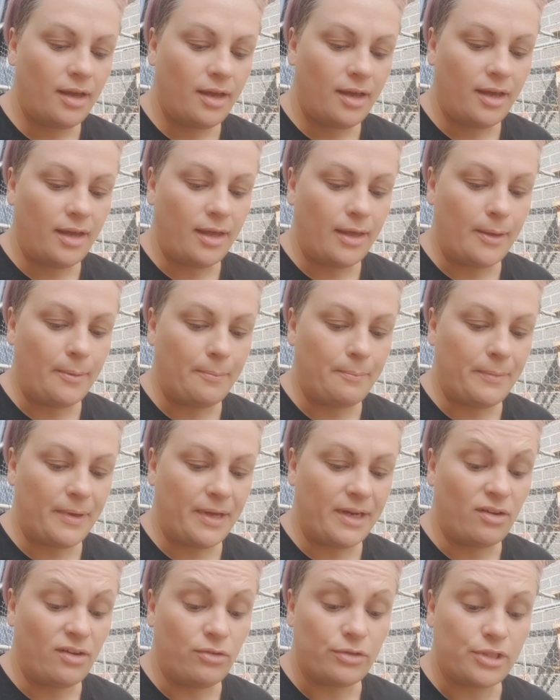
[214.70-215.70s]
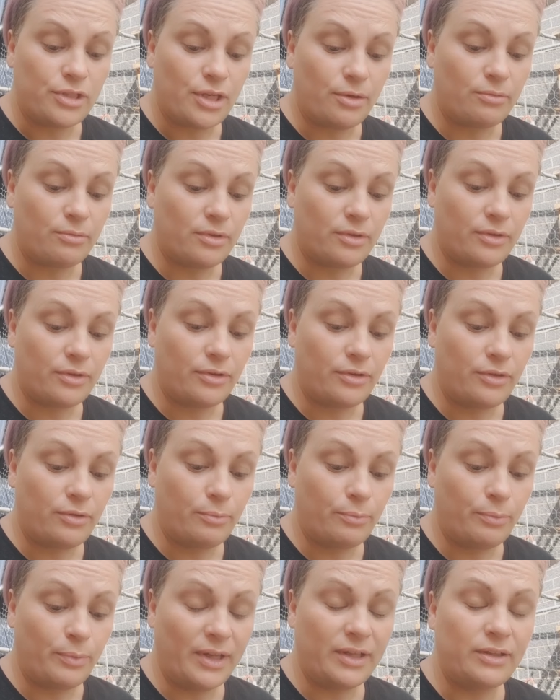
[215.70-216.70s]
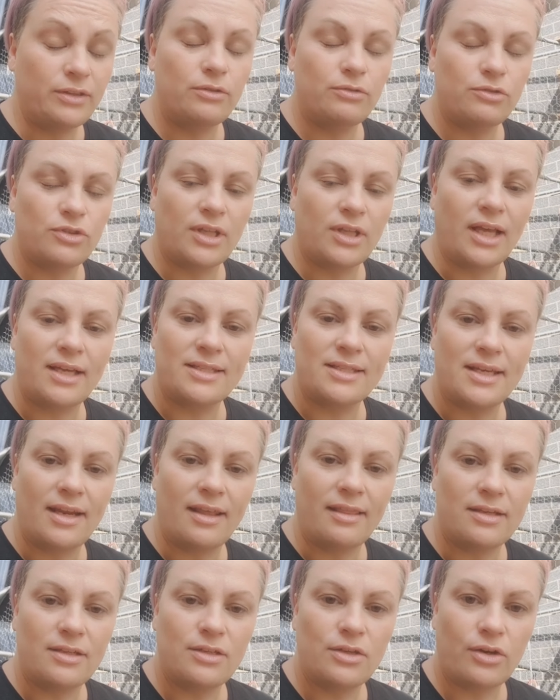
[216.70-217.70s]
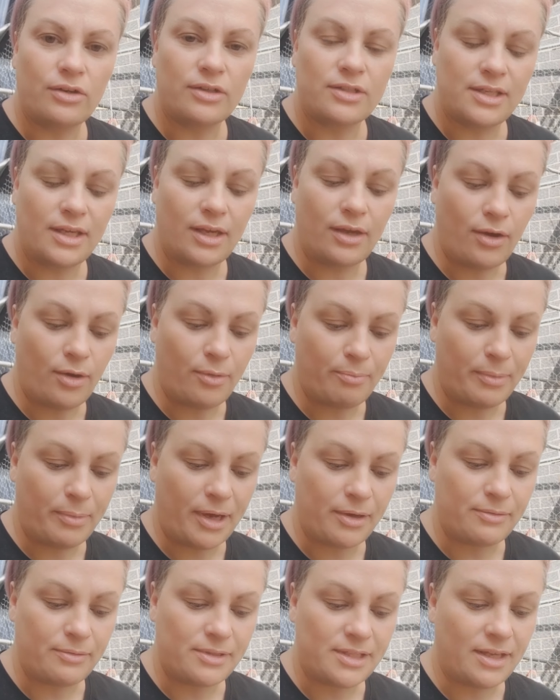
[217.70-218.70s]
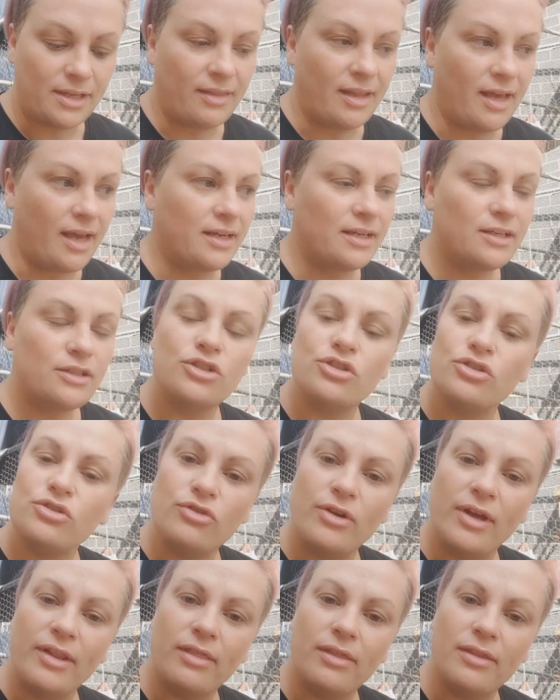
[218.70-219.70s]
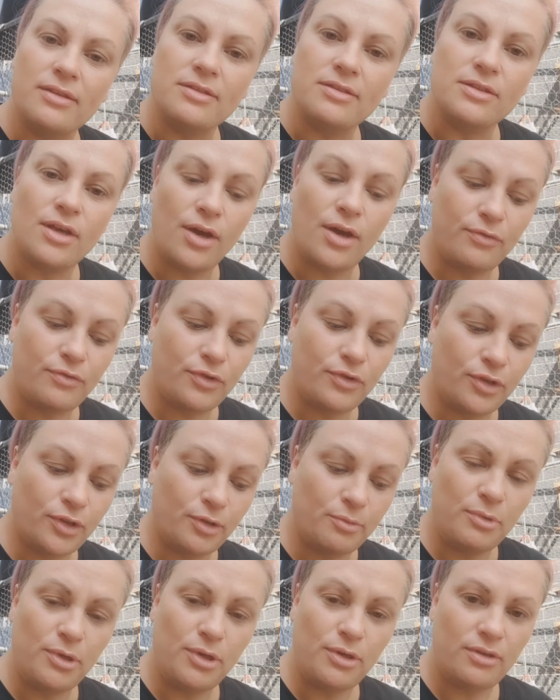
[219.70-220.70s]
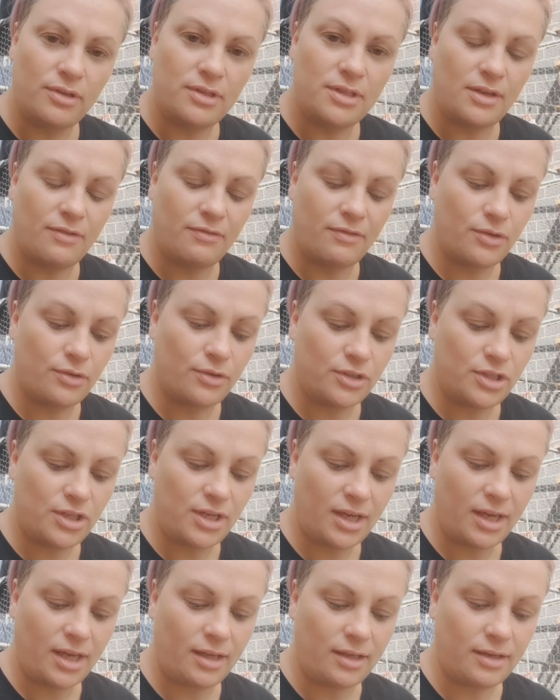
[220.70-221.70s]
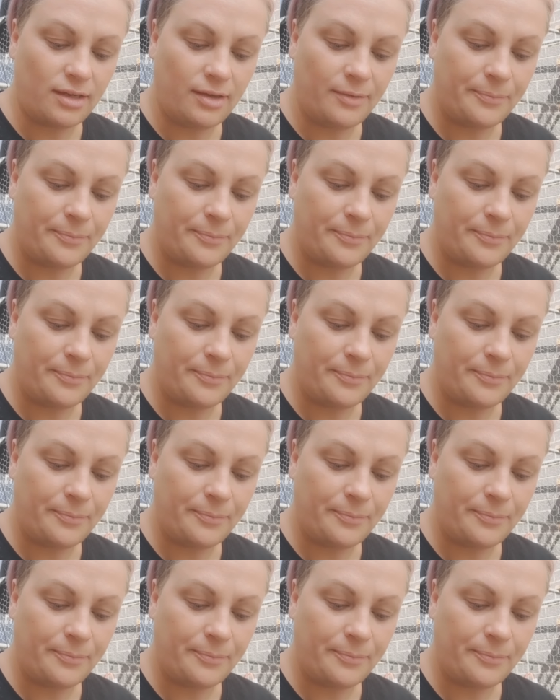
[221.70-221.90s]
and it also will neutralize any of the toxic compounds in there, and it strengthens the overall immunity of your chicken.